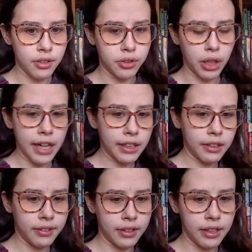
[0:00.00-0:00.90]

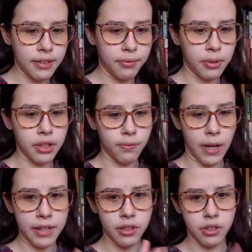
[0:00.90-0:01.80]
dragon live when the
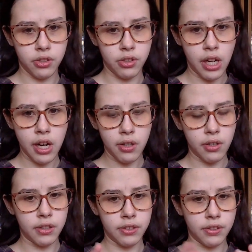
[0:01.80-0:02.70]
rider does not, or
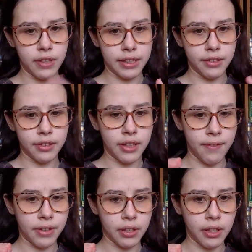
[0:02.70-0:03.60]
does it like
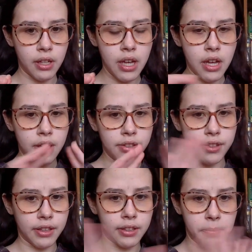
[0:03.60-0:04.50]
sever? Is
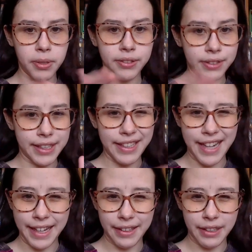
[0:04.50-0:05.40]
it completely
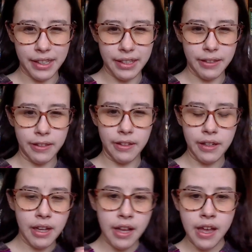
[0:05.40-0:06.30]
connected?
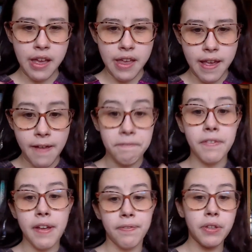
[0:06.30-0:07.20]

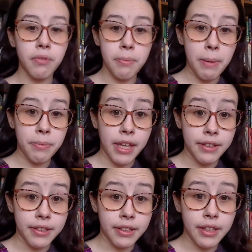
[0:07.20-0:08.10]
If you remember
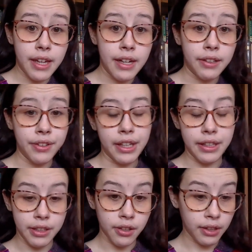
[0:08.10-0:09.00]
that detail,
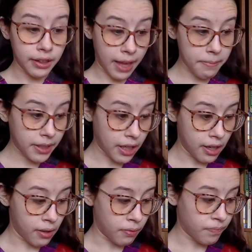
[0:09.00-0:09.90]
then you can let me
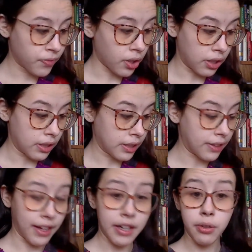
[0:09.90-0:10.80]
know, or
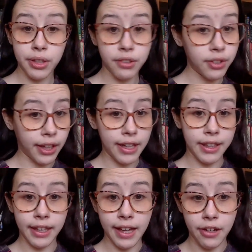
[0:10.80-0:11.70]
because I don't want to look
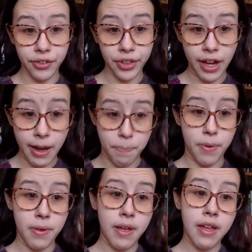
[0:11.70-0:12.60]
anything else up
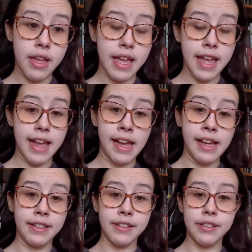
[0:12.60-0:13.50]

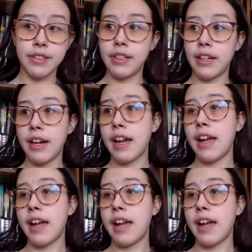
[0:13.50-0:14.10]
and